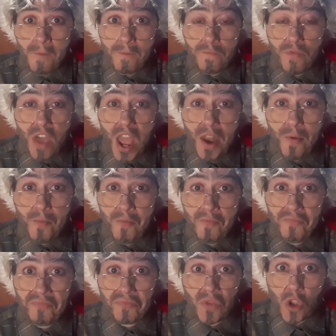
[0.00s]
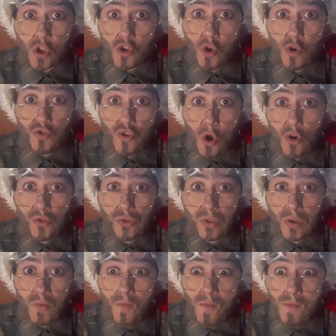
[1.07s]
then you don't
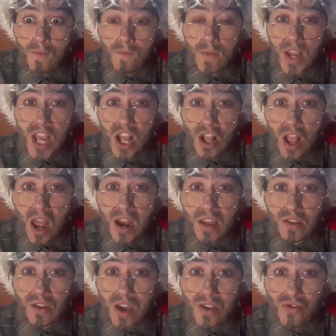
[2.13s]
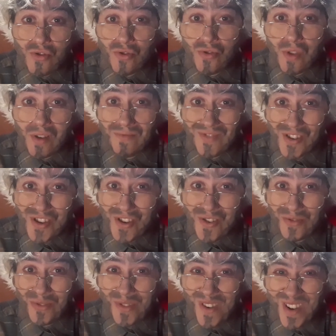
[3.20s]
eat anything, do
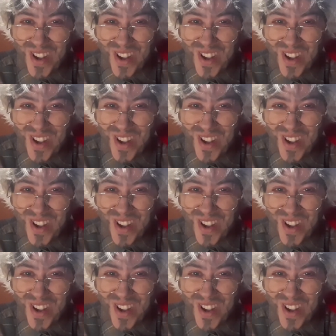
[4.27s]
you?